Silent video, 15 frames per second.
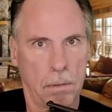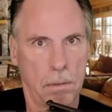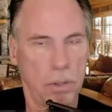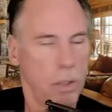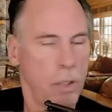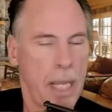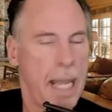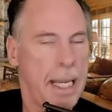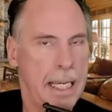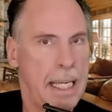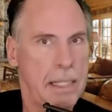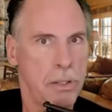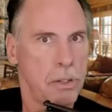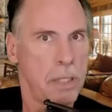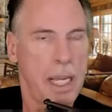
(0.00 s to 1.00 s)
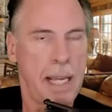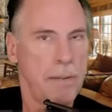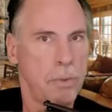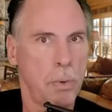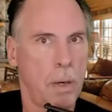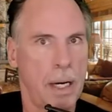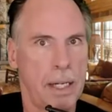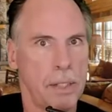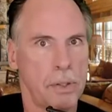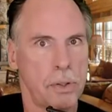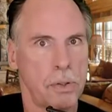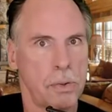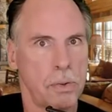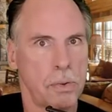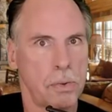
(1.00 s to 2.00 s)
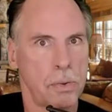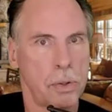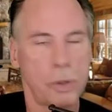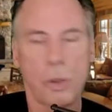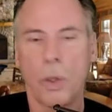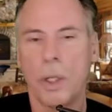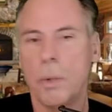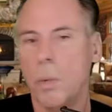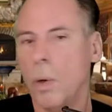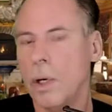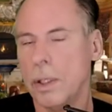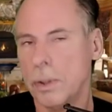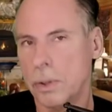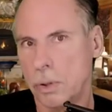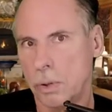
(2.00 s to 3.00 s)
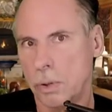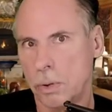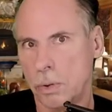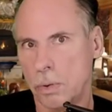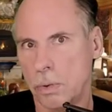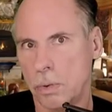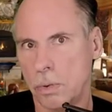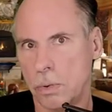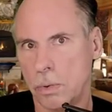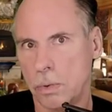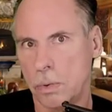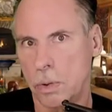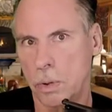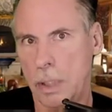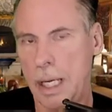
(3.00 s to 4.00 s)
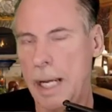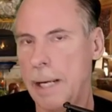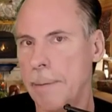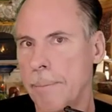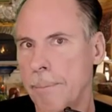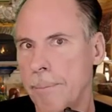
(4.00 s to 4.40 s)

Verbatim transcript: You can't get saved twice. There's only once. Okay?